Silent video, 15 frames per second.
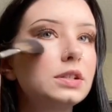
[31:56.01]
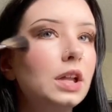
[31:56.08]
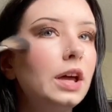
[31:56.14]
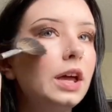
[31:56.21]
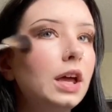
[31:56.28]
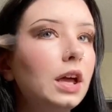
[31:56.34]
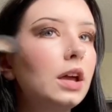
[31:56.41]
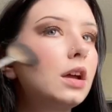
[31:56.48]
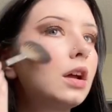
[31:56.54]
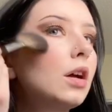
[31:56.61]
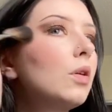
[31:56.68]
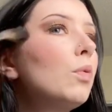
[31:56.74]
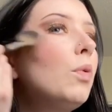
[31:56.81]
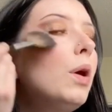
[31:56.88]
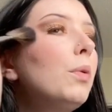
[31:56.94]
like
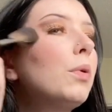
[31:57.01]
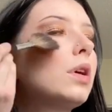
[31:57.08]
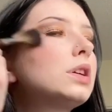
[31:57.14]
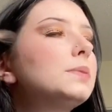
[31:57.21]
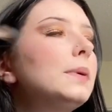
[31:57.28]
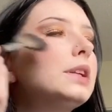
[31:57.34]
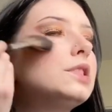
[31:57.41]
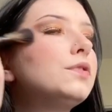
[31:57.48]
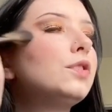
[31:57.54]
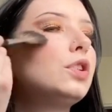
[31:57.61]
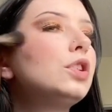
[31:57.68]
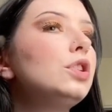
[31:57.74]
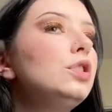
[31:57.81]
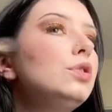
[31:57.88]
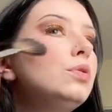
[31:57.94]
what works best for
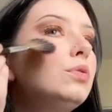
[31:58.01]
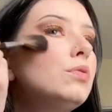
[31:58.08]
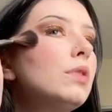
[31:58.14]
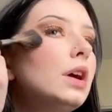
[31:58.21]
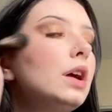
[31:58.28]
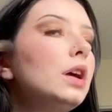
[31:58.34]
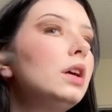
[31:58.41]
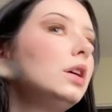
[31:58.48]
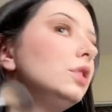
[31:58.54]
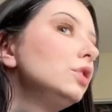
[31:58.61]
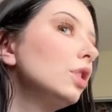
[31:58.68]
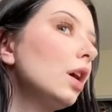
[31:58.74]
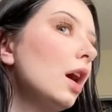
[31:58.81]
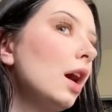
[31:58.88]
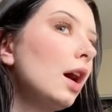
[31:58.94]
you and
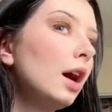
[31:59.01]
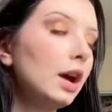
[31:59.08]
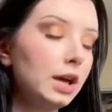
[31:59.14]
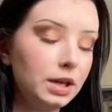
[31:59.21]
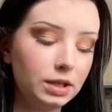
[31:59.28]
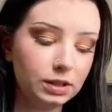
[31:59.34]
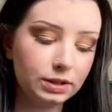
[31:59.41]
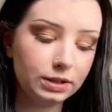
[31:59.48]
your eyes